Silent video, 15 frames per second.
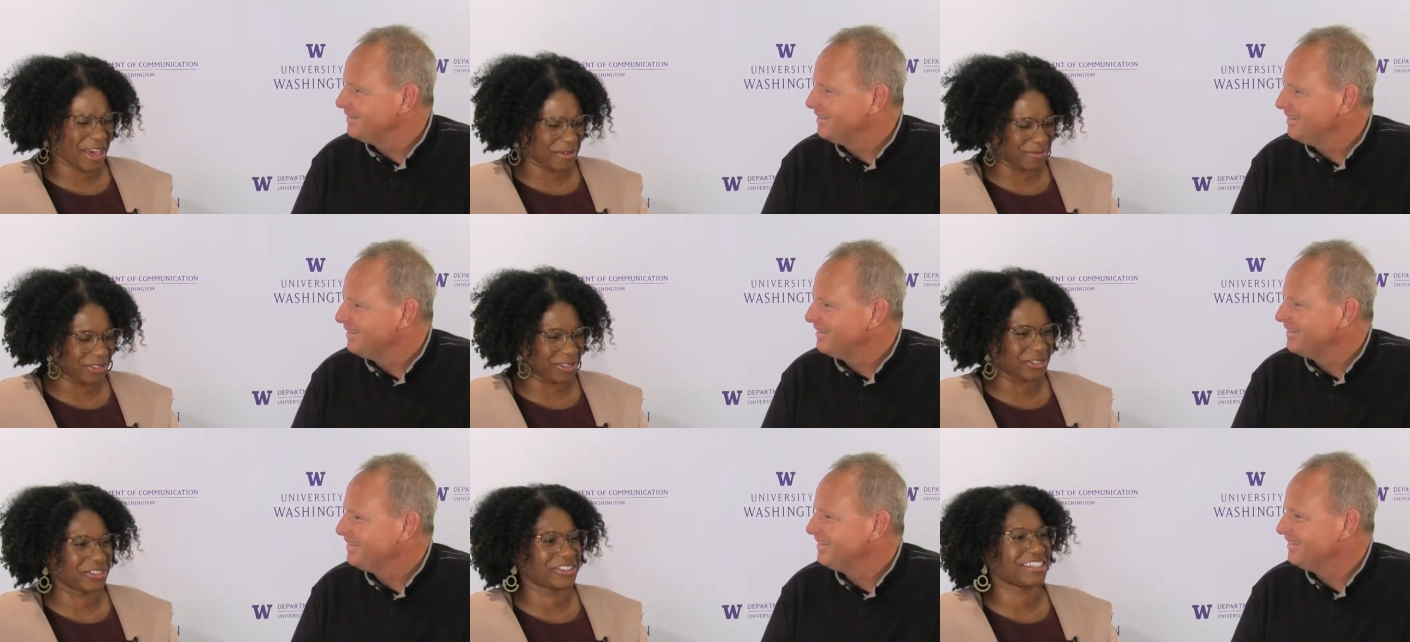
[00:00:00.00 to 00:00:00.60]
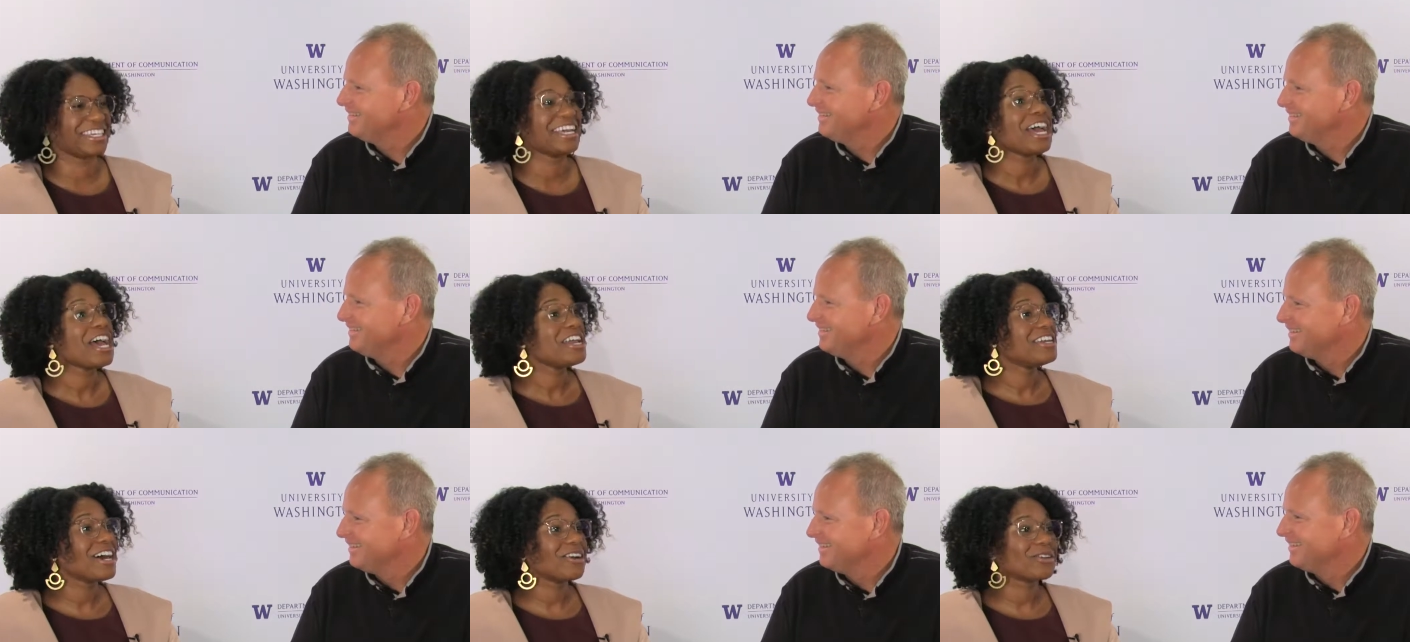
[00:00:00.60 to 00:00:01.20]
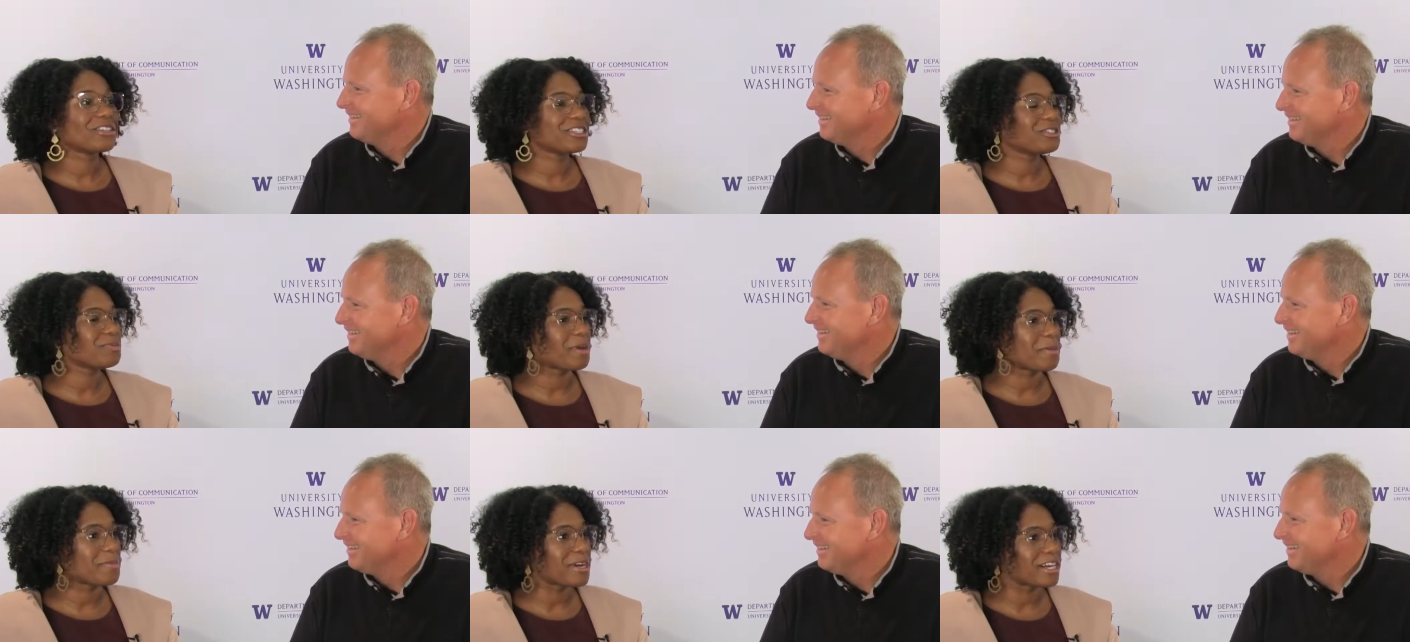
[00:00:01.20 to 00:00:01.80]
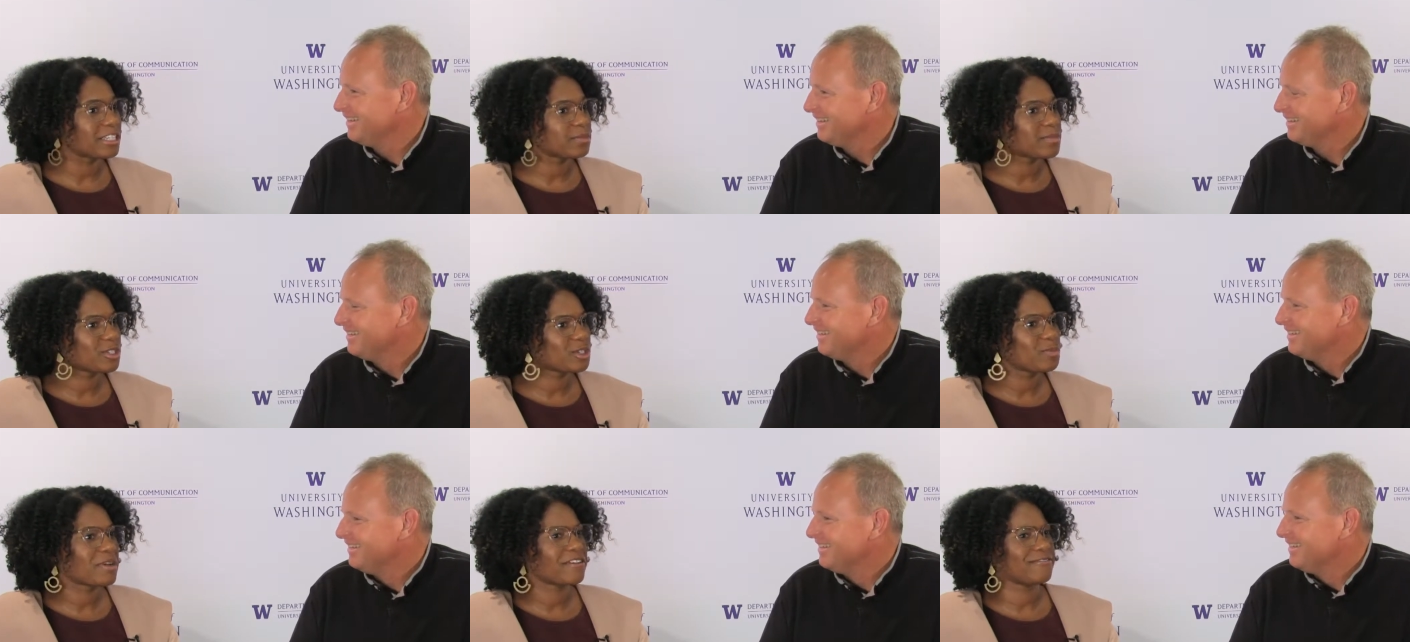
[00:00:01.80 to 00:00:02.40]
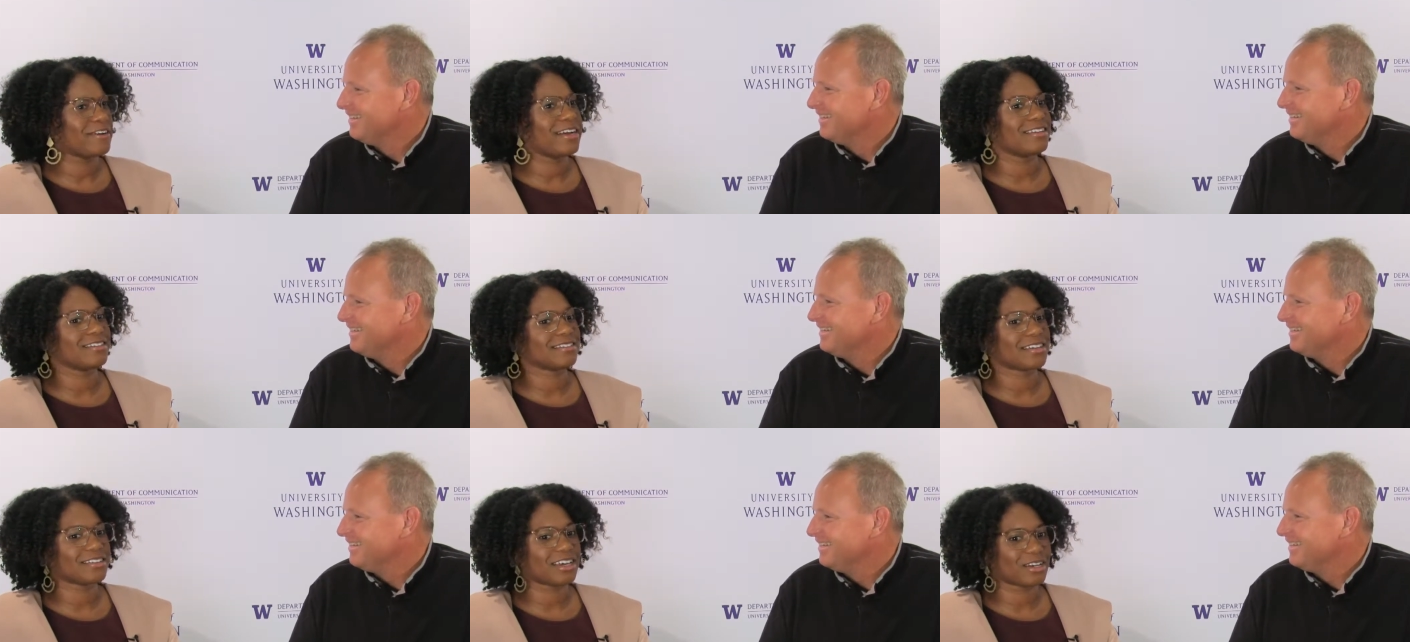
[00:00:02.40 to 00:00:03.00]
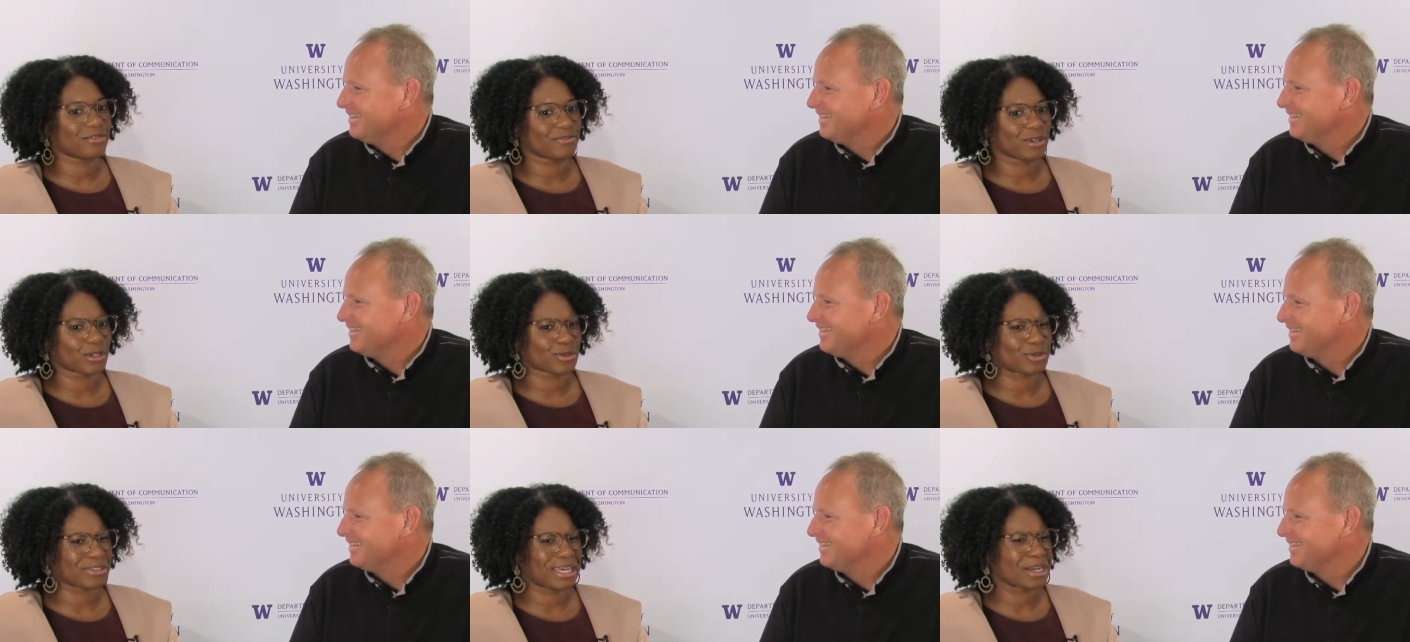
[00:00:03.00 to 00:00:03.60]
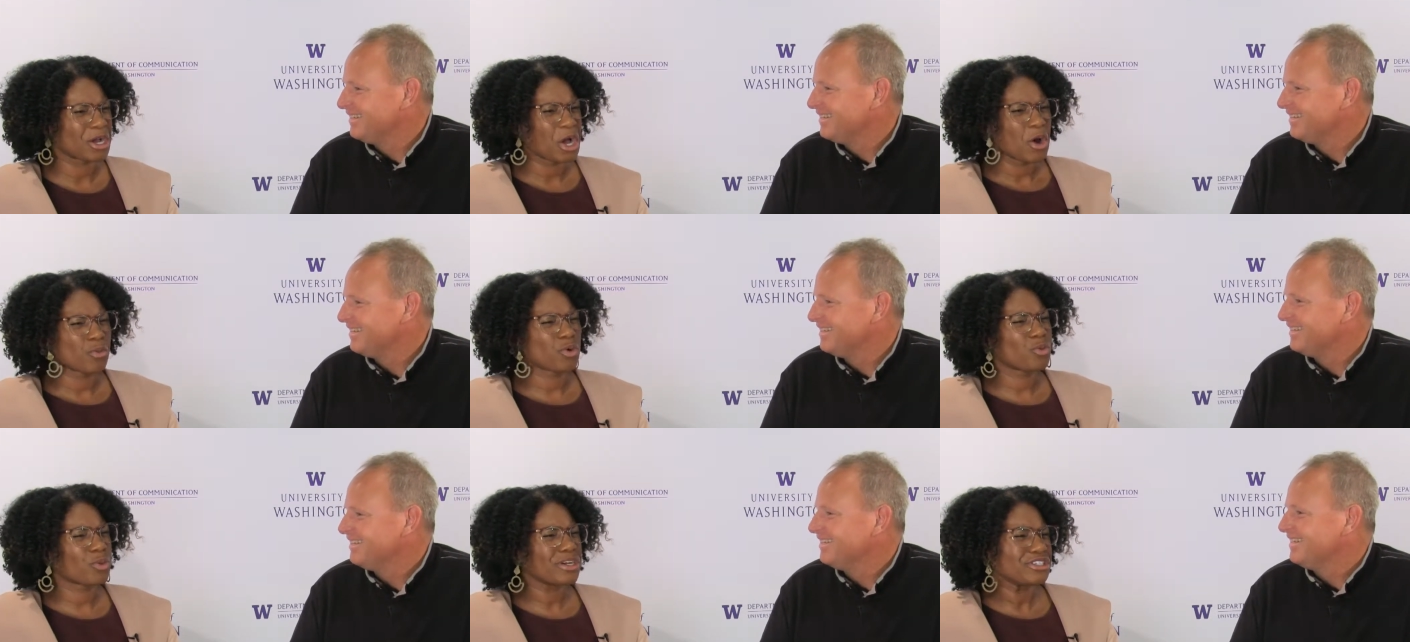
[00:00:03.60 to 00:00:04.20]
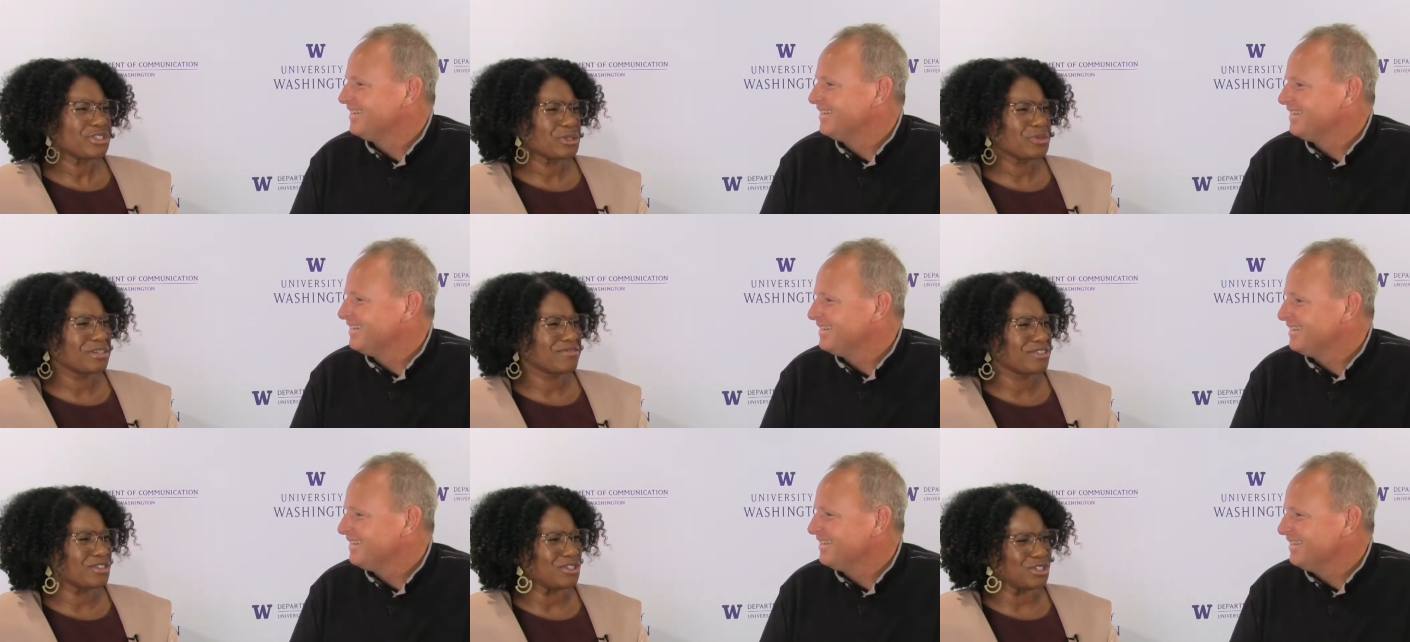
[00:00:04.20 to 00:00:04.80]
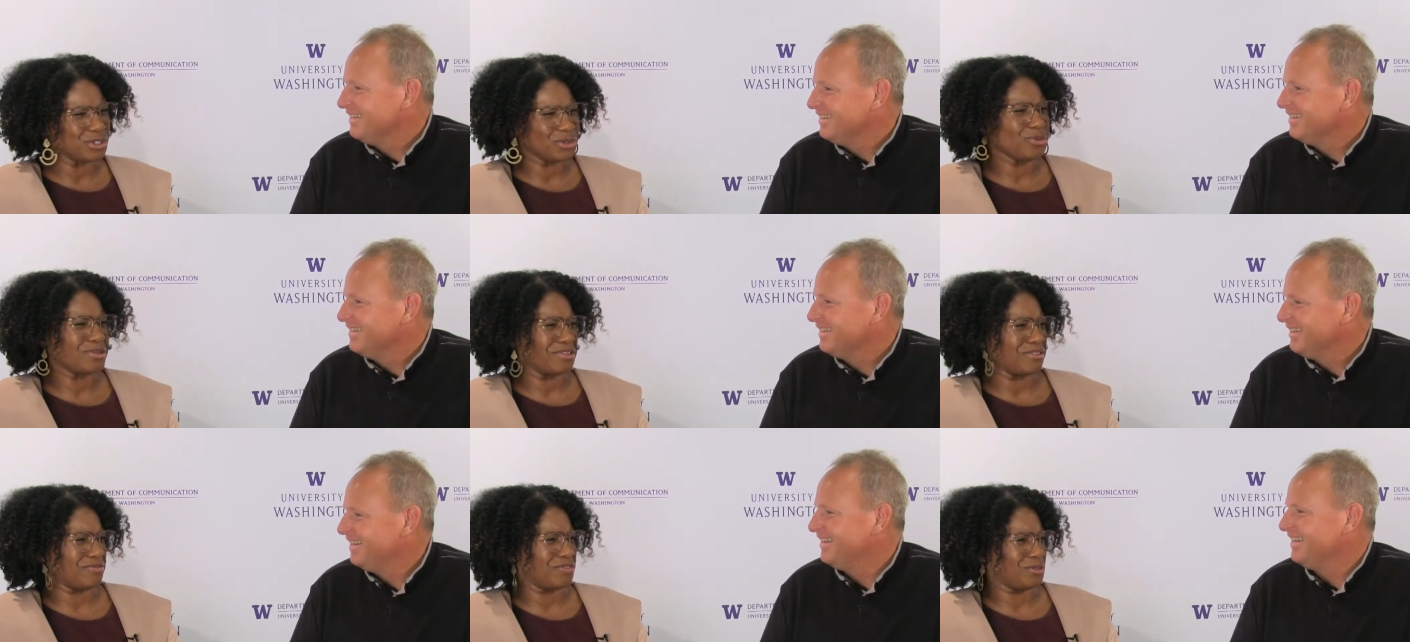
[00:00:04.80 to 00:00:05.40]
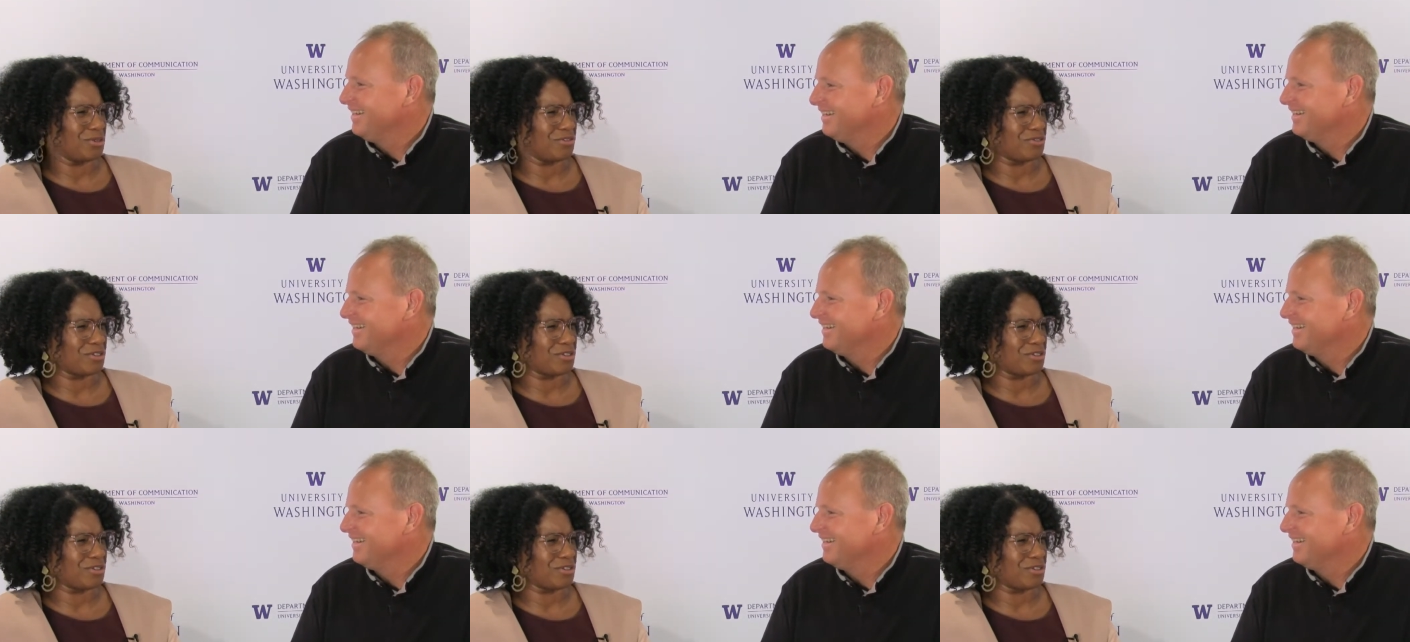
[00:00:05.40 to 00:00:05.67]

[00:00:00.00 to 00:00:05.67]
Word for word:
Speaker 1: Absolutely. Not only to my parents, but to my friends. A lot of folks were like, well, what do you even do in the field of